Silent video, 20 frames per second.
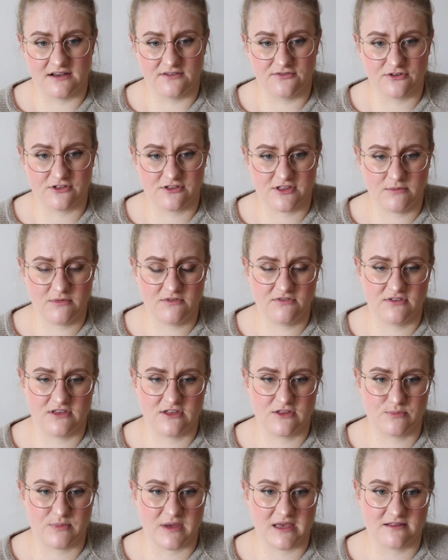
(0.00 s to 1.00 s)
for some of
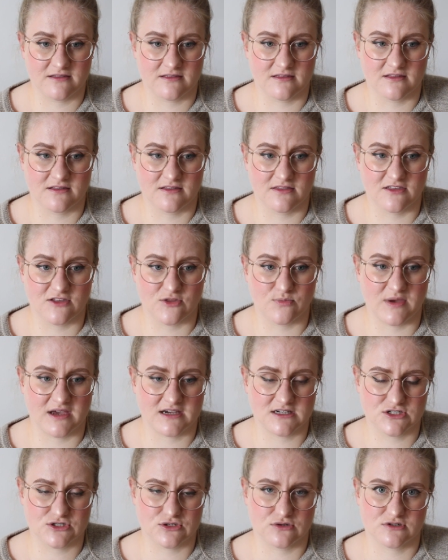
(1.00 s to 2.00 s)
these spaces, this
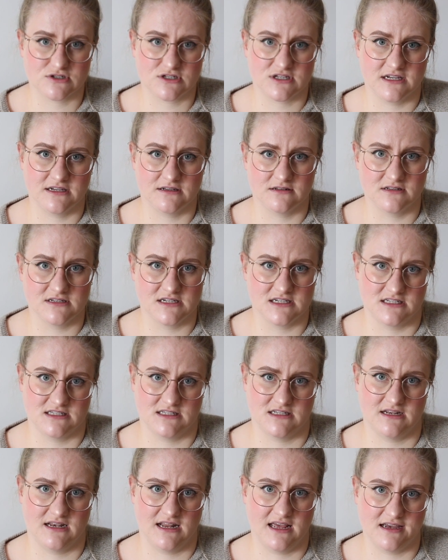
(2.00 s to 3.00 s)
backstock sale is
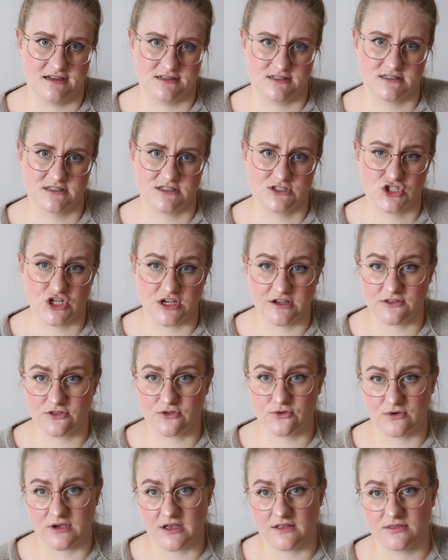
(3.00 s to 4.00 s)
the last chance
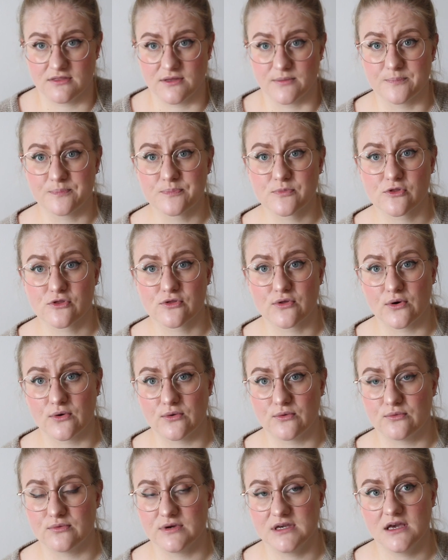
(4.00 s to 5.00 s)
to get them.
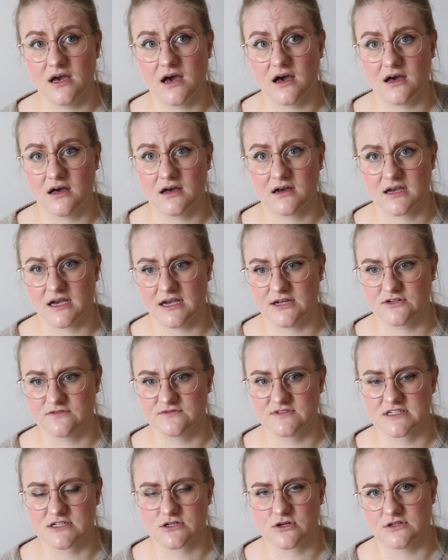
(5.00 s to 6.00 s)
So we are kind
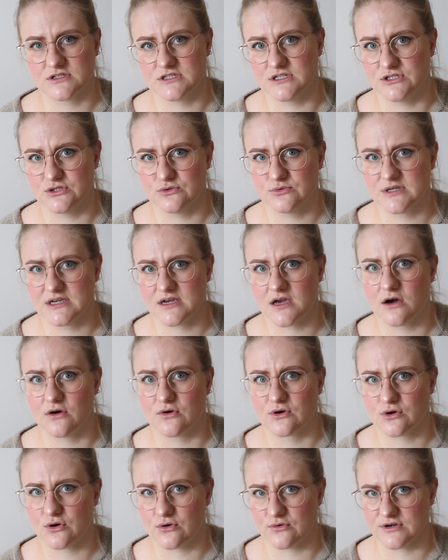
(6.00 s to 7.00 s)
of discontinuing
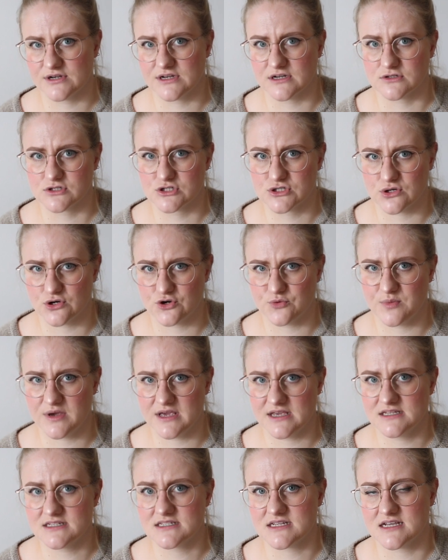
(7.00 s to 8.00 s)
our Corridel sock
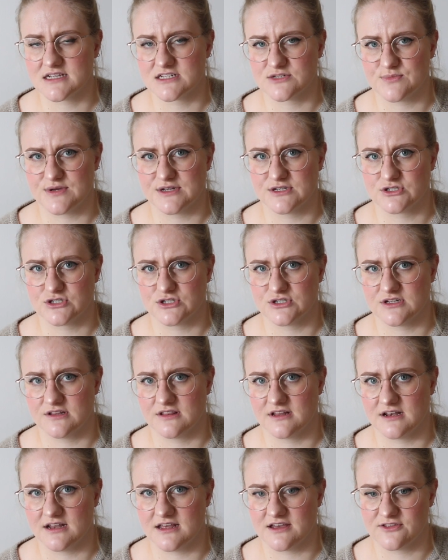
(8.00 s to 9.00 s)
base, as mentioned
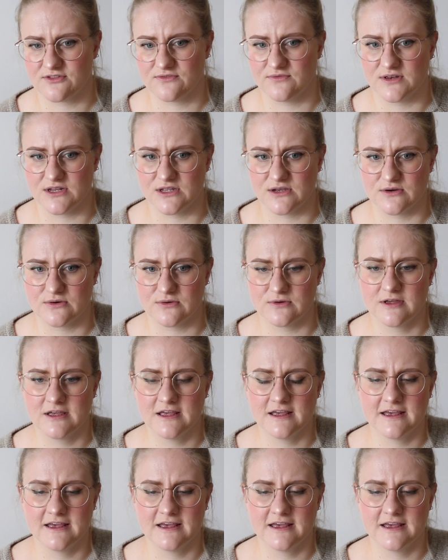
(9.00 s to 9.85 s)
in the last video.